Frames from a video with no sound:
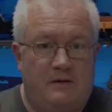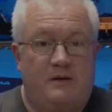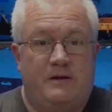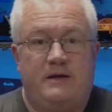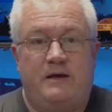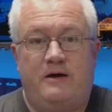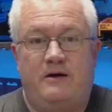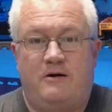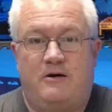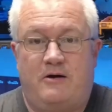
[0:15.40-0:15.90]

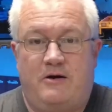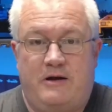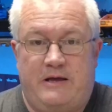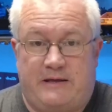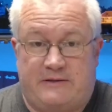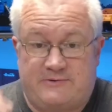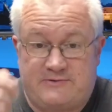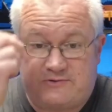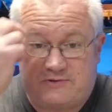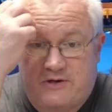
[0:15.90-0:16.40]
Yeah,
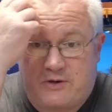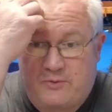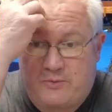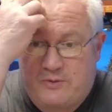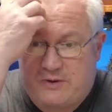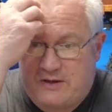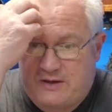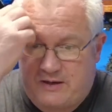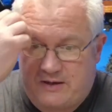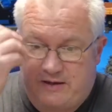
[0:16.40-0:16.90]
hi.
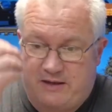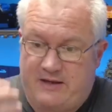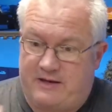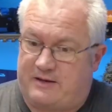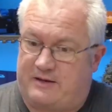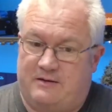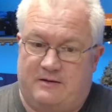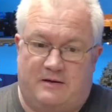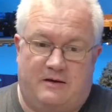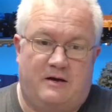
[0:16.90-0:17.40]

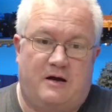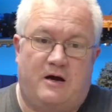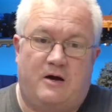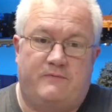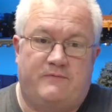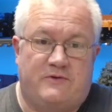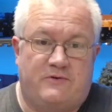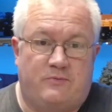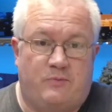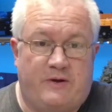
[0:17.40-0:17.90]

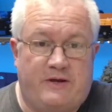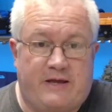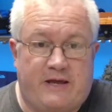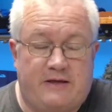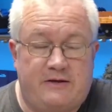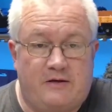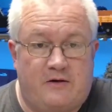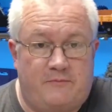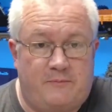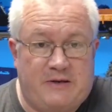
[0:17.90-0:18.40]
Over this
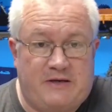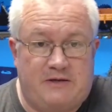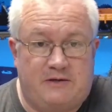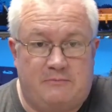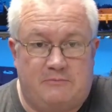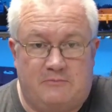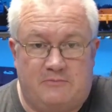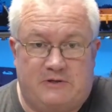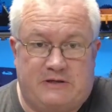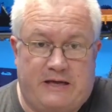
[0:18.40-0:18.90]
weekend I've
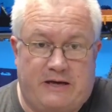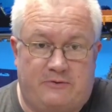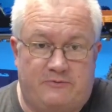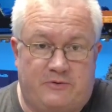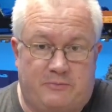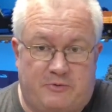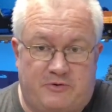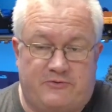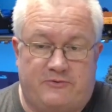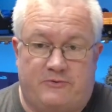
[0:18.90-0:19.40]
been down
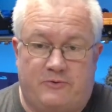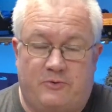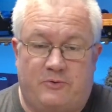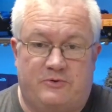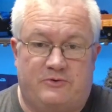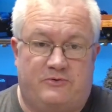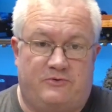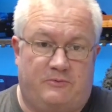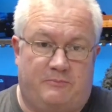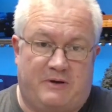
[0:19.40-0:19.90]
to Bristol,
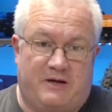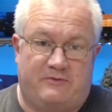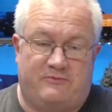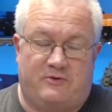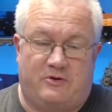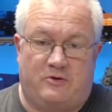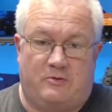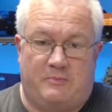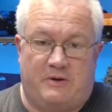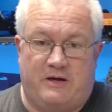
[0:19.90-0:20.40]
as you may have
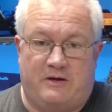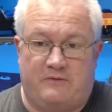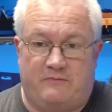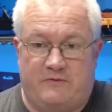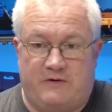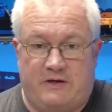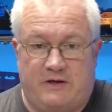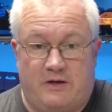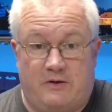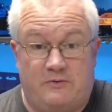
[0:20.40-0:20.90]
seen on my other
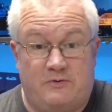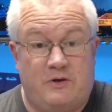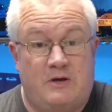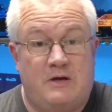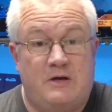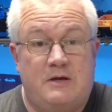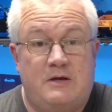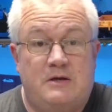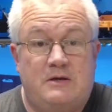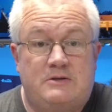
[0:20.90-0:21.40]
videos,
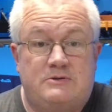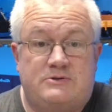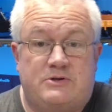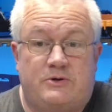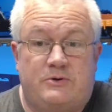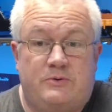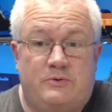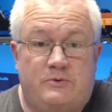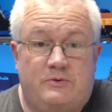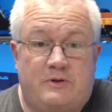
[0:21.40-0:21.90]

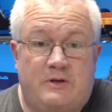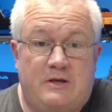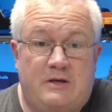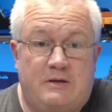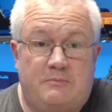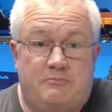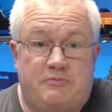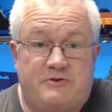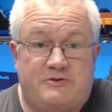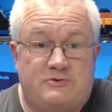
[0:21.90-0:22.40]
to
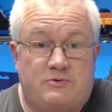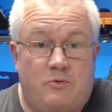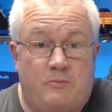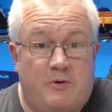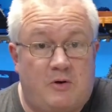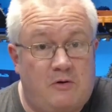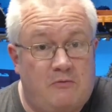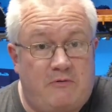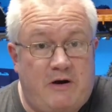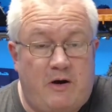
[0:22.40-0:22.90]
the Bristol
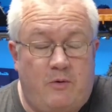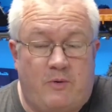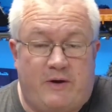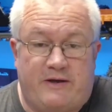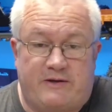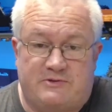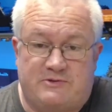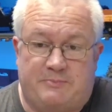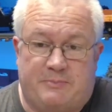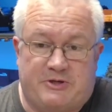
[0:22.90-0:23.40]
Model Railway
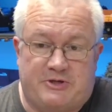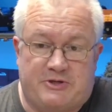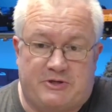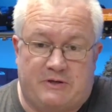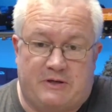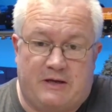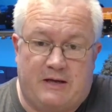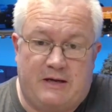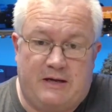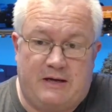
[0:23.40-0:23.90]

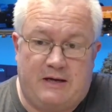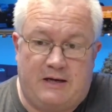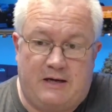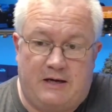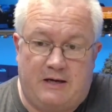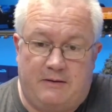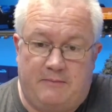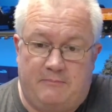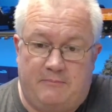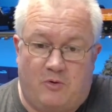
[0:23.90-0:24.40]
Exhibition,
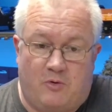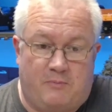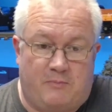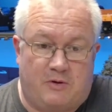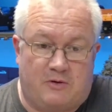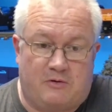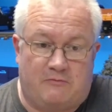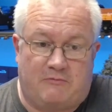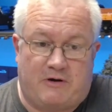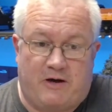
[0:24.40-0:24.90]
or
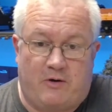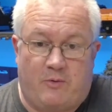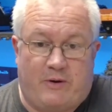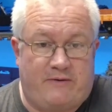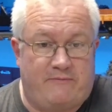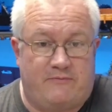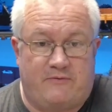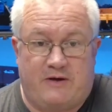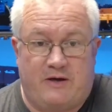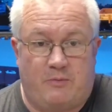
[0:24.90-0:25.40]
Model Railway
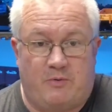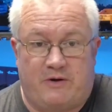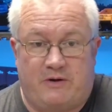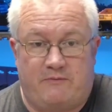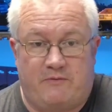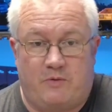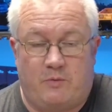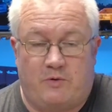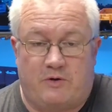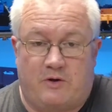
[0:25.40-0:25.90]
Fair,
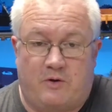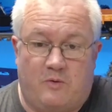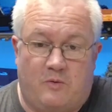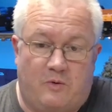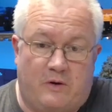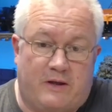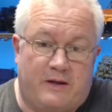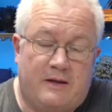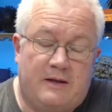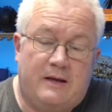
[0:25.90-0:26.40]
whatever you want to
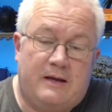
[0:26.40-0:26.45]
call it.